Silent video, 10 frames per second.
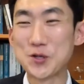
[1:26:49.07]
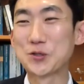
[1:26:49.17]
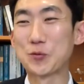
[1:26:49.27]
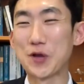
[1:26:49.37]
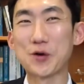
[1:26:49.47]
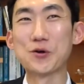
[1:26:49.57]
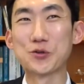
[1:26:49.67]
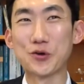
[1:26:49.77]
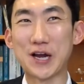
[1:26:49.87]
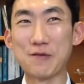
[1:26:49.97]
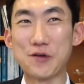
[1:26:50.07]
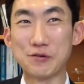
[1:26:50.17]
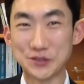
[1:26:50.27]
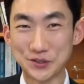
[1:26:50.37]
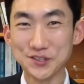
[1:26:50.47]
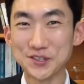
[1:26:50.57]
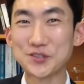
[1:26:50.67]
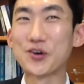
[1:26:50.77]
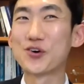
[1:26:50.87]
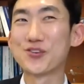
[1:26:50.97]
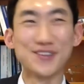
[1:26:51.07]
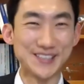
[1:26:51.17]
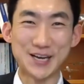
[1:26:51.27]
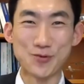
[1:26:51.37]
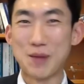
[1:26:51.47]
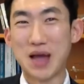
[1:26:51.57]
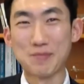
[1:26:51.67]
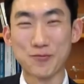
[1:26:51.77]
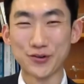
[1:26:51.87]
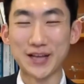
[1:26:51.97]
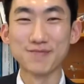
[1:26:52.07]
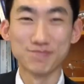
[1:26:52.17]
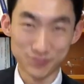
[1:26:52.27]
So we are going to arrive very soon. So yeah, I'm happy for that.